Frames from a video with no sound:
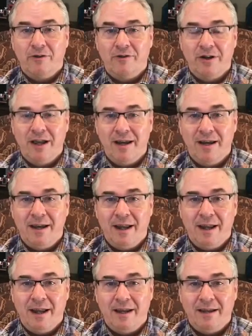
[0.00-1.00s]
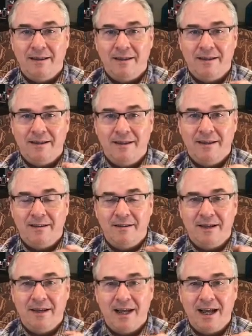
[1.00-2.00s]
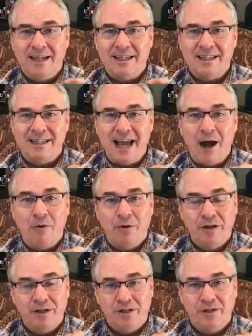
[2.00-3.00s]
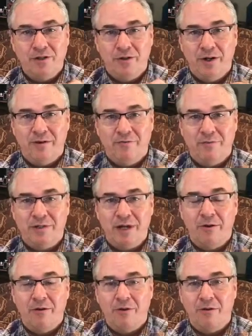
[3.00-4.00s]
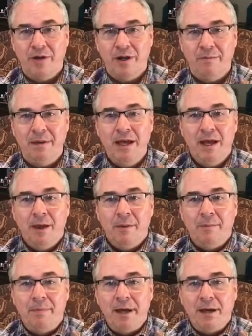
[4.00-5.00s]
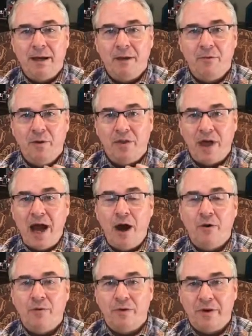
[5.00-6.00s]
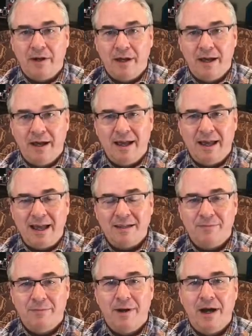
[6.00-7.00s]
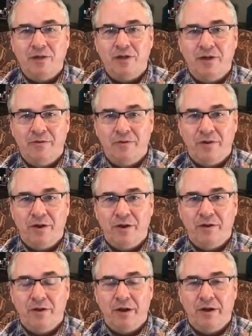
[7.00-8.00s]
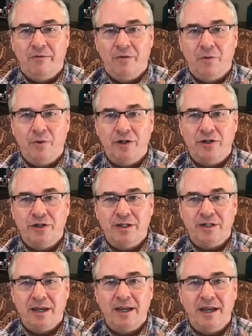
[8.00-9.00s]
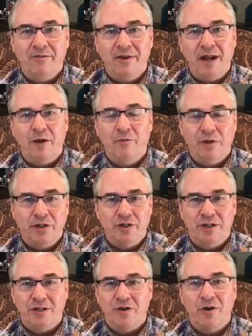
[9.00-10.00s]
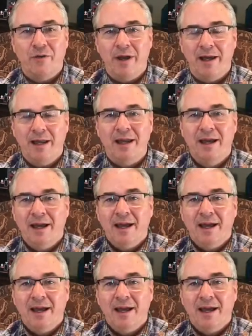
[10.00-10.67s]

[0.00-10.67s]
created the nice sourness that you get from sour cream, but without as much of the richness. And given how rich it is already,